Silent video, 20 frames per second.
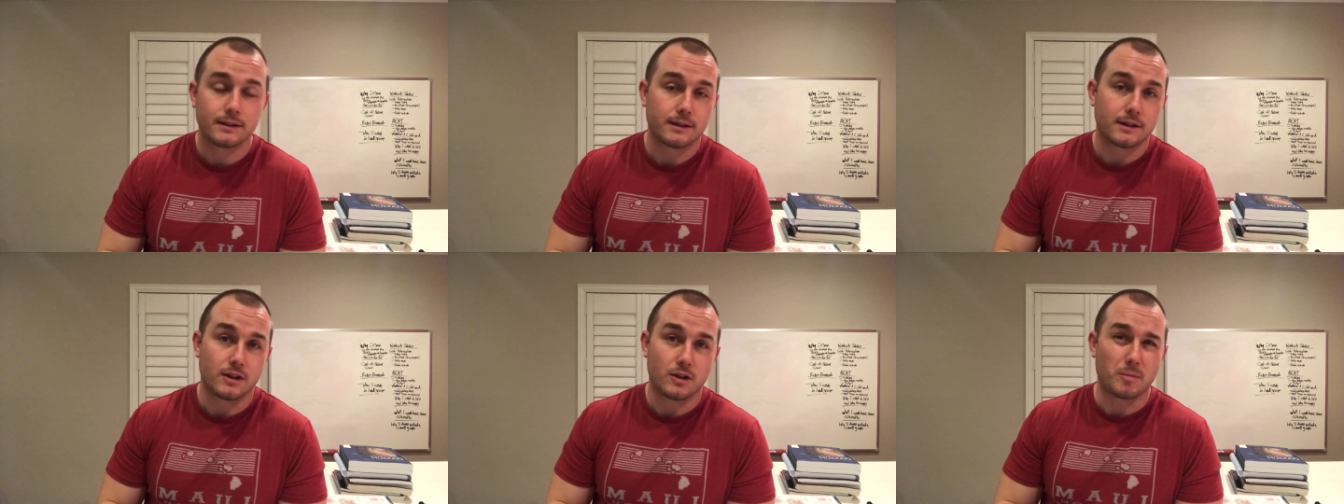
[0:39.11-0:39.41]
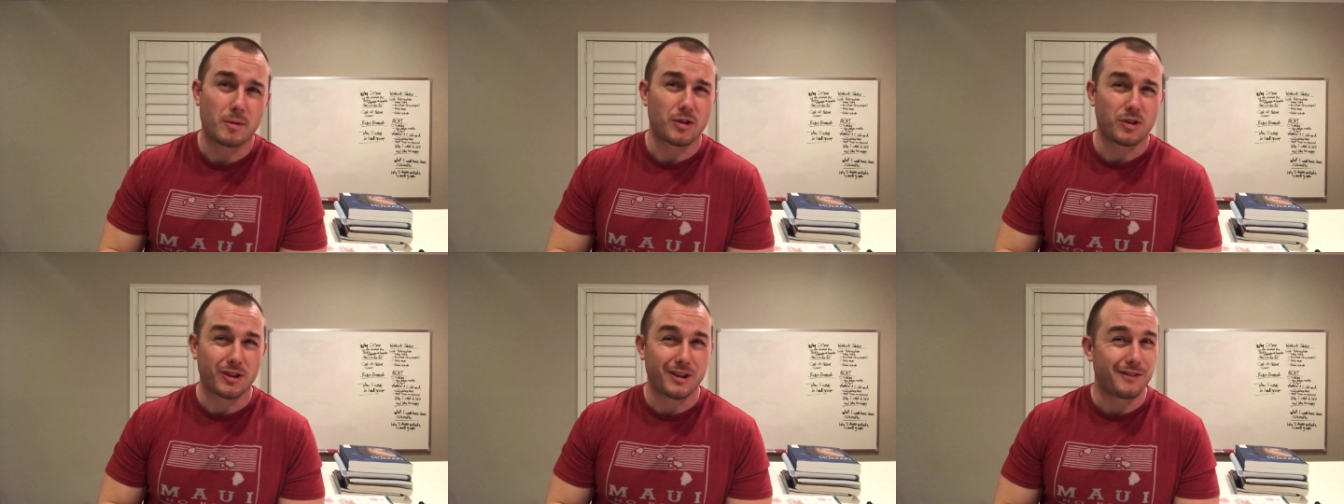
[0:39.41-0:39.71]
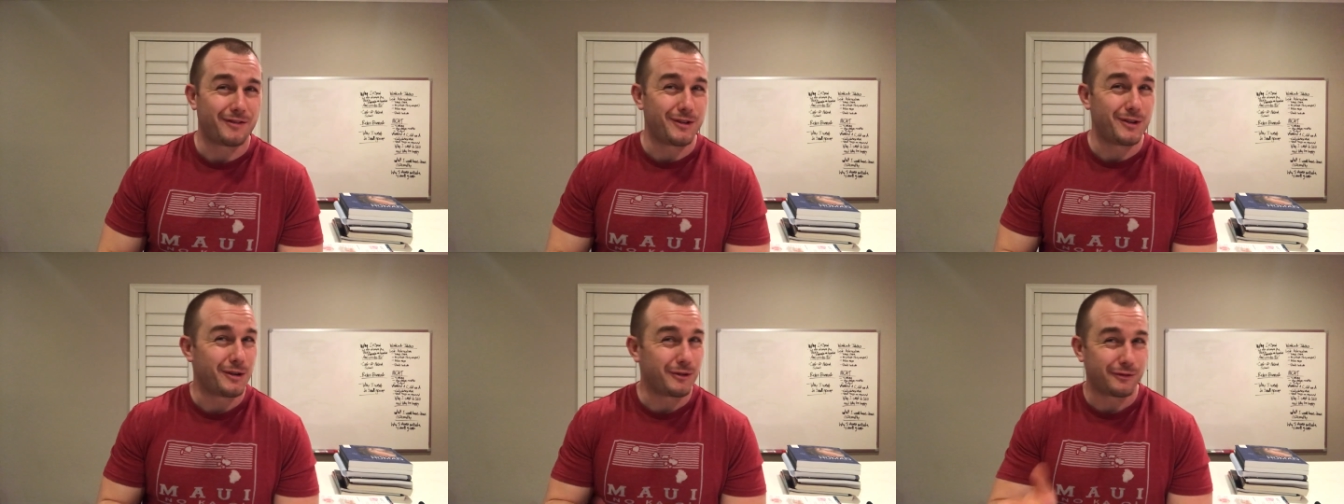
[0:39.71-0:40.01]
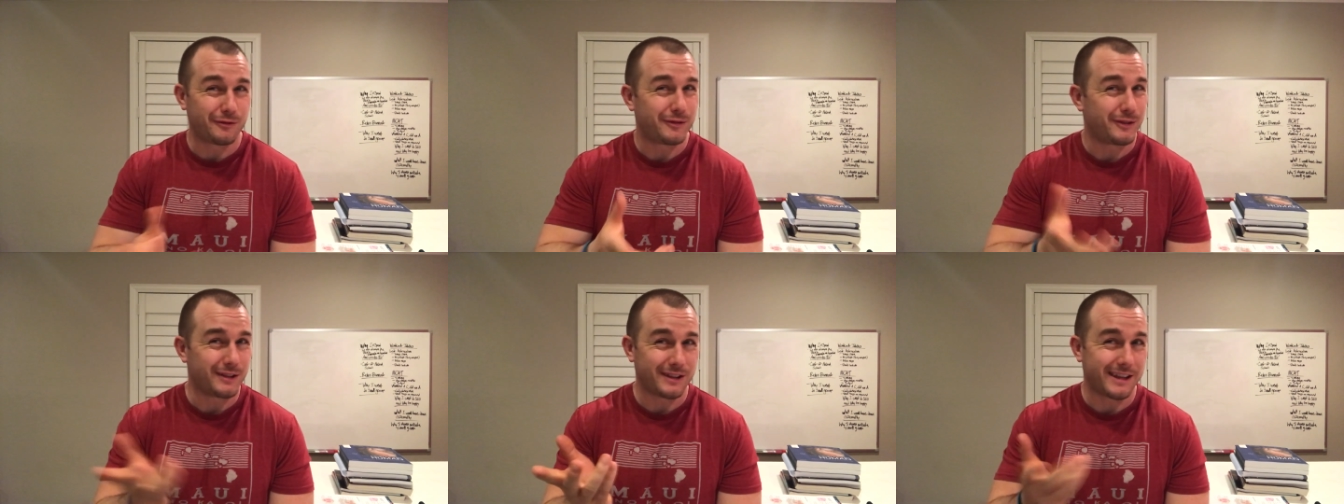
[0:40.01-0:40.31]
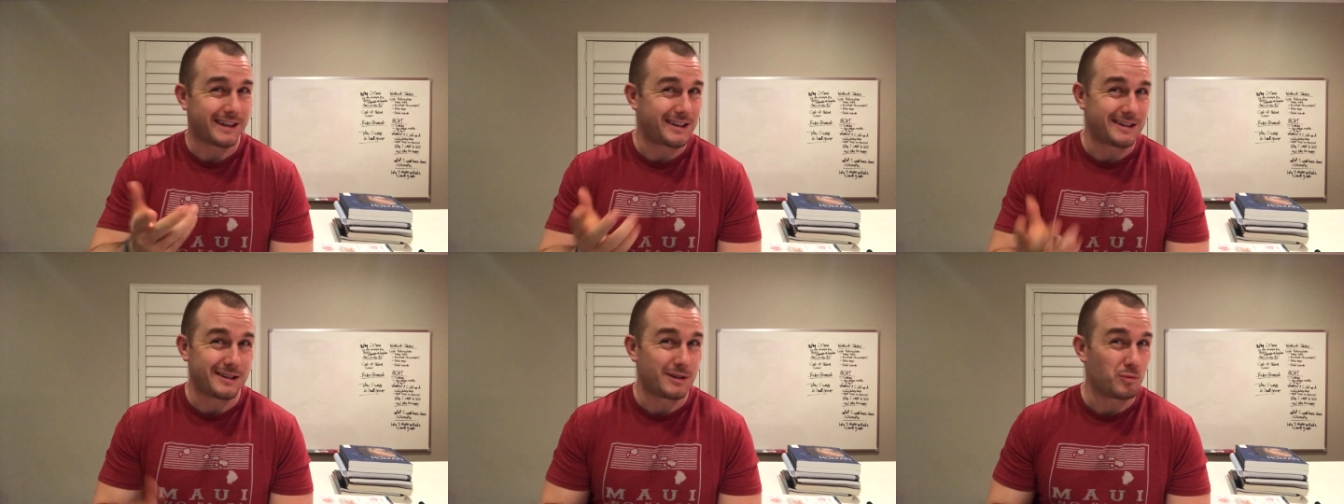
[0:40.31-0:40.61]
Especially if you don't feel
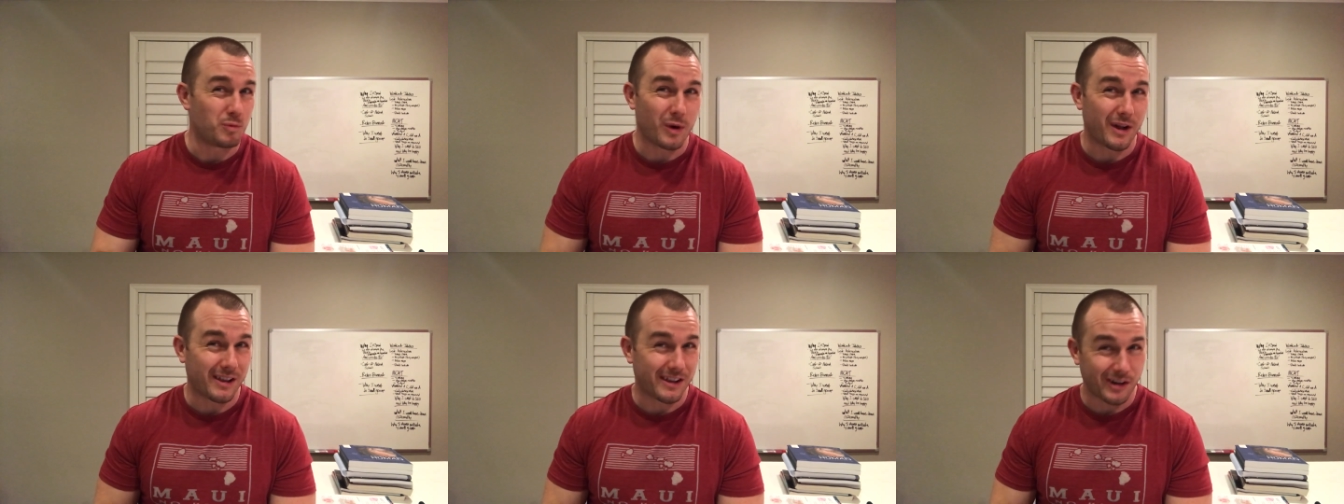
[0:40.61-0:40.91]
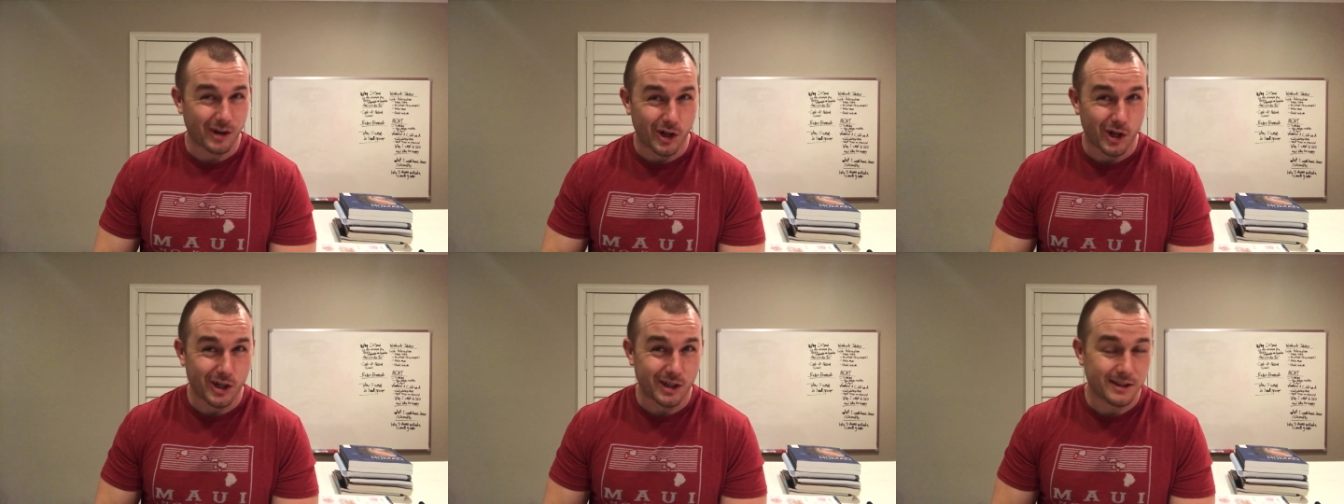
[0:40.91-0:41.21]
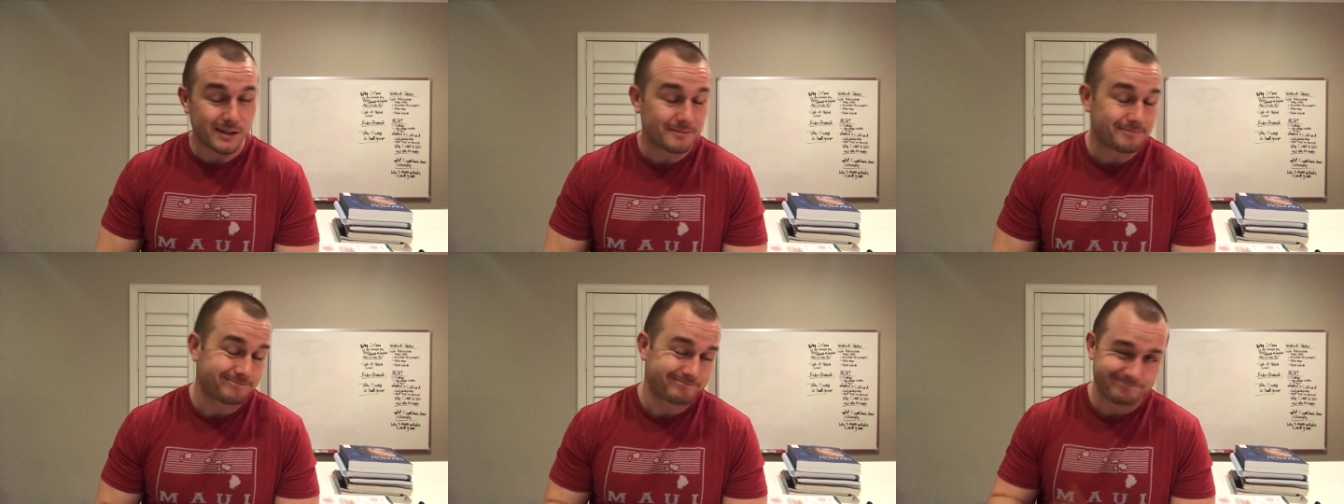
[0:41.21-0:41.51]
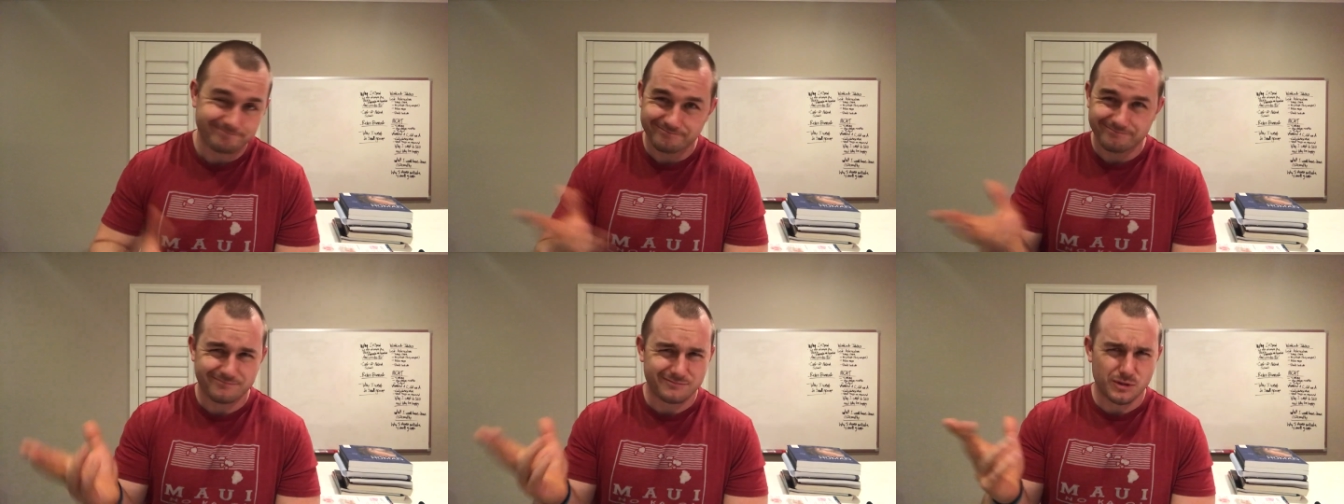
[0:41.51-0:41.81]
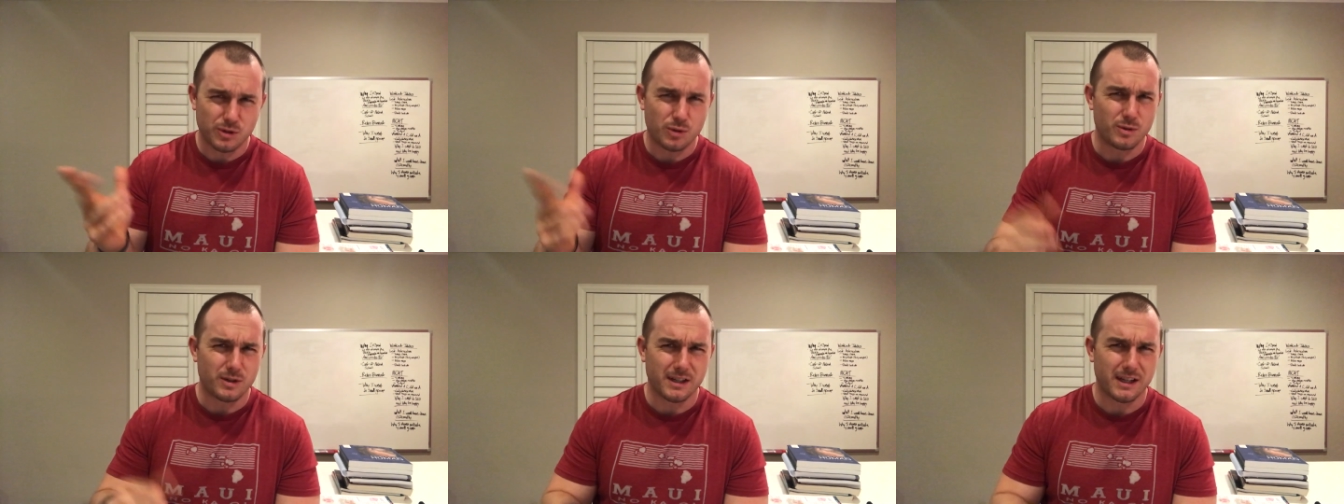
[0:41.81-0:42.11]
like you did well at all,
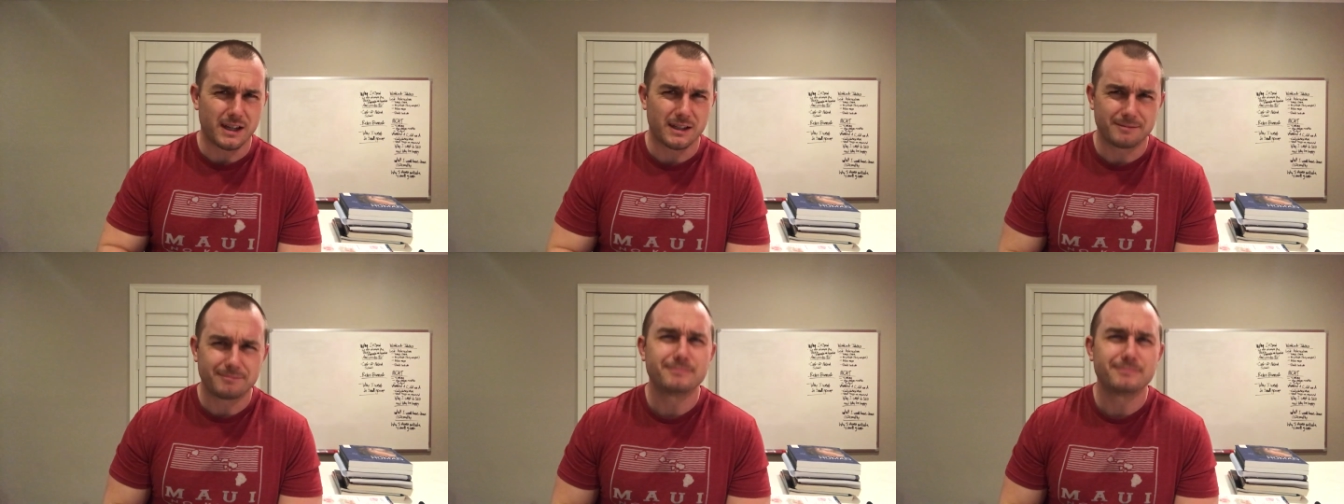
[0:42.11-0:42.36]
do it again.